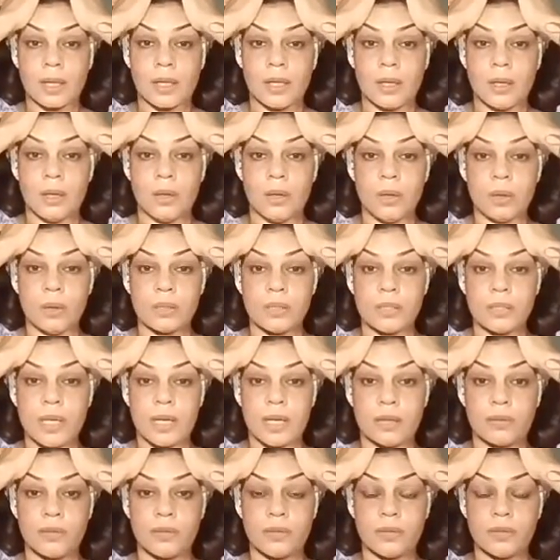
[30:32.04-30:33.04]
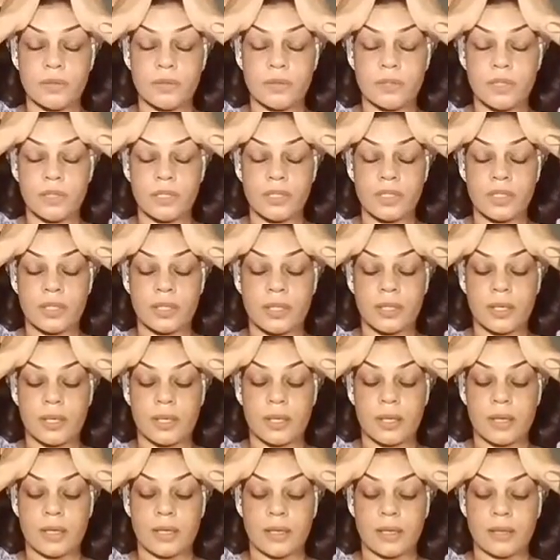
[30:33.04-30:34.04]
Look down to the chin
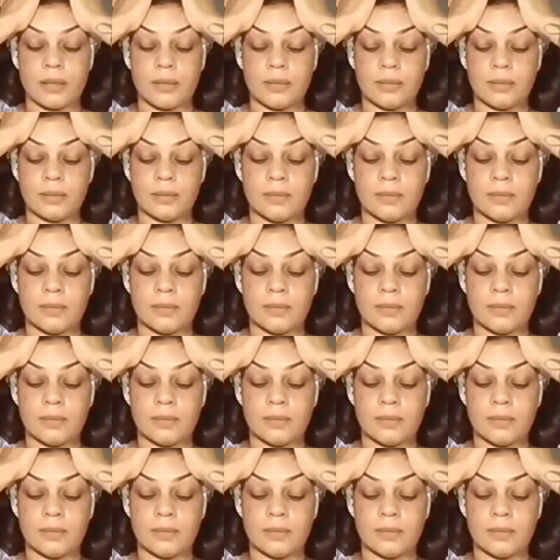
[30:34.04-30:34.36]
area.